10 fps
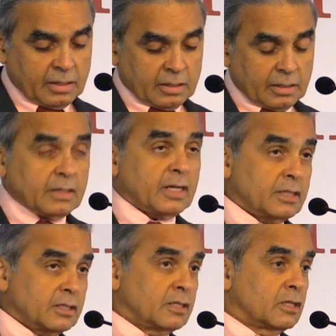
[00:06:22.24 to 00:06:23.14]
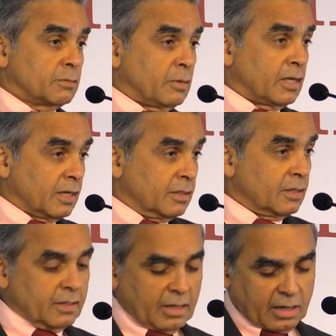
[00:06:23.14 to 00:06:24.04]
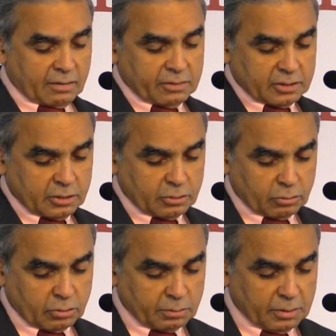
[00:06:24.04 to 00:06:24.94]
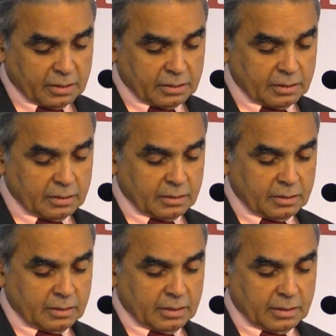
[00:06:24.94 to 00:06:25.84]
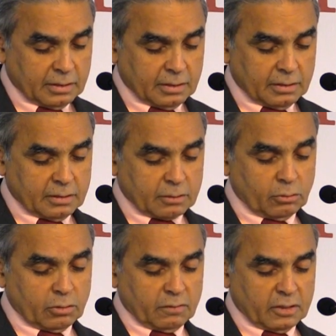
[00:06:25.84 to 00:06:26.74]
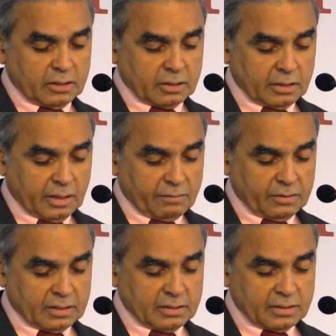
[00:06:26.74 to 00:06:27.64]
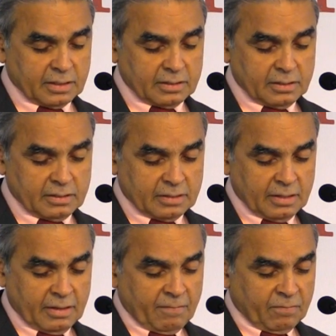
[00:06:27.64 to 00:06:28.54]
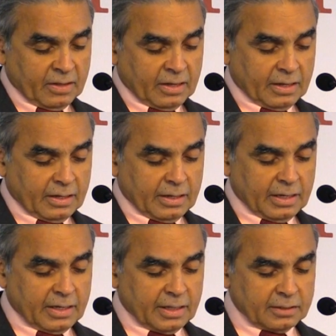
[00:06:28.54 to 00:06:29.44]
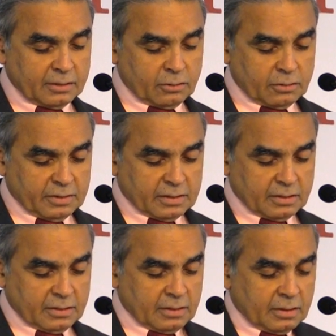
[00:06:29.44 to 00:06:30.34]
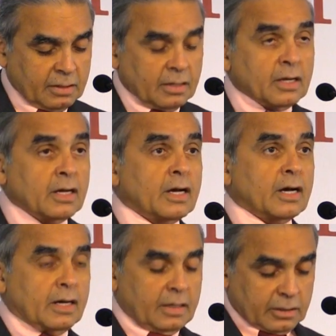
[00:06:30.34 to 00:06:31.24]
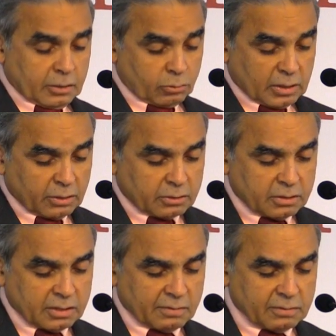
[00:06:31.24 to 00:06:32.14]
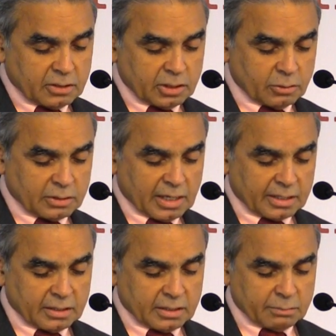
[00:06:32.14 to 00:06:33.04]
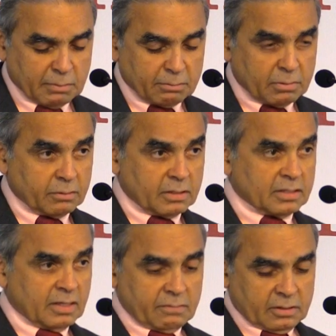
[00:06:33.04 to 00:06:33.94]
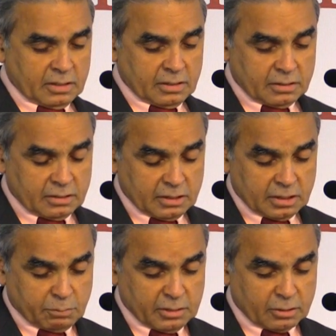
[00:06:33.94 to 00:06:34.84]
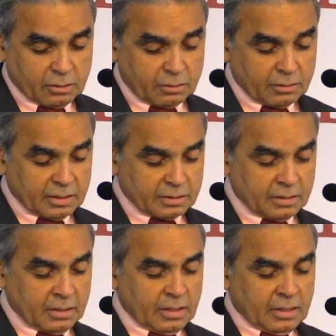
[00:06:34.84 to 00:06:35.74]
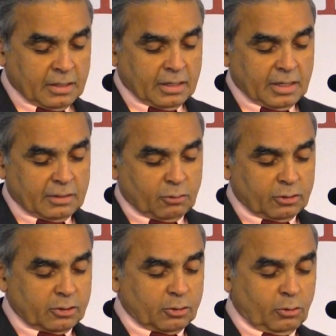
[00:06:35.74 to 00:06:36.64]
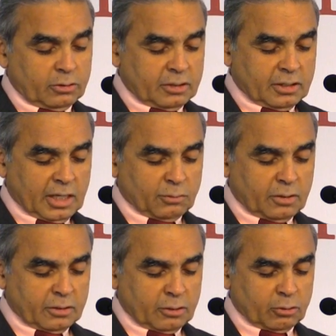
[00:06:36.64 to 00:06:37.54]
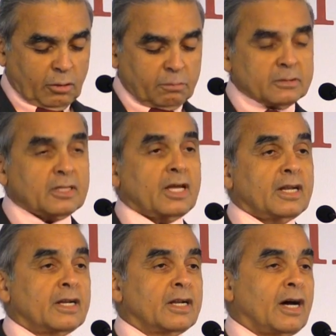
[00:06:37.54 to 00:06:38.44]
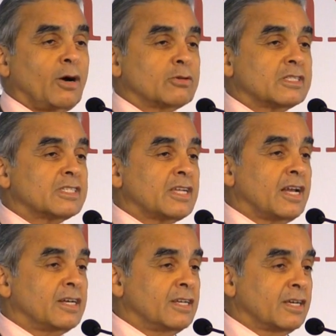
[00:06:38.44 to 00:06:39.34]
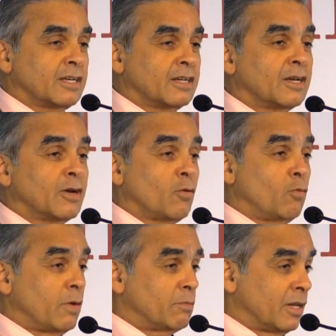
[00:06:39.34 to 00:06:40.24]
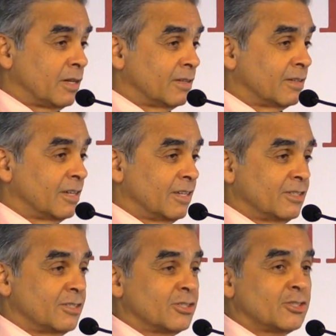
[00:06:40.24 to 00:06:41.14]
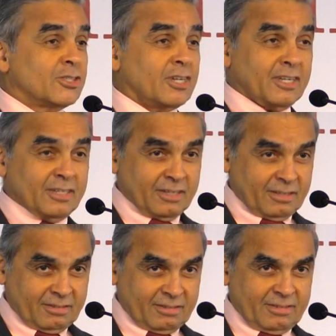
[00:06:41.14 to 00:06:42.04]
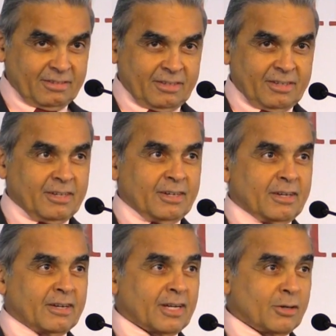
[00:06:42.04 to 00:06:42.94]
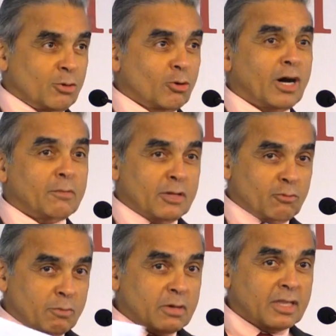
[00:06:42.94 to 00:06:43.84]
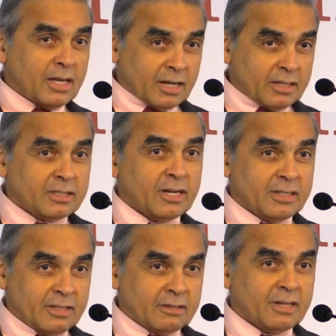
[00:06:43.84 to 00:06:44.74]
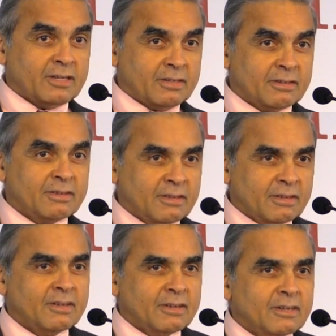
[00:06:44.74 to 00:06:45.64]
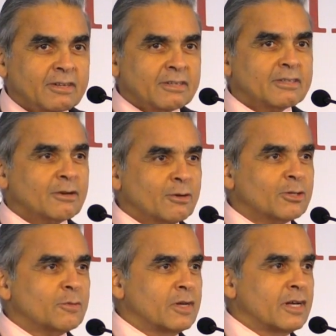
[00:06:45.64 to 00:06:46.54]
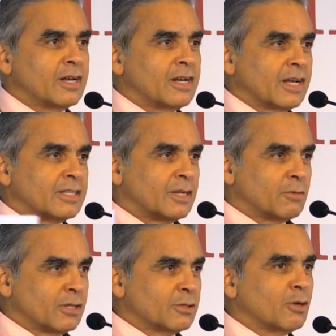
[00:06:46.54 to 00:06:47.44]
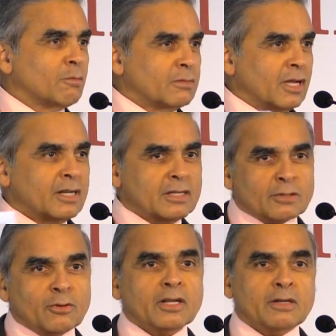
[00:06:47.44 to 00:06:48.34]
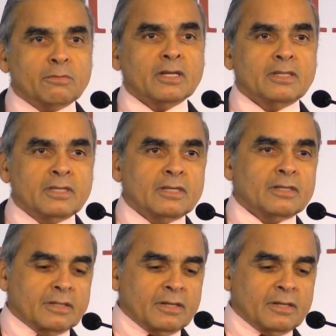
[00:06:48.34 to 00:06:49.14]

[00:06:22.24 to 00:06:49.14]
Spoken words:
In addition to spending a year at Harvard, she's also spent a year at the School of Oriental and African Studies at London University. In 2007, she was elected as a member of the 17th CCP Congress and was chosen as one of the top 10 outstanding women in China. Now you know how many women there are in China, right? So to be elected on the top 10 is quite a big deal.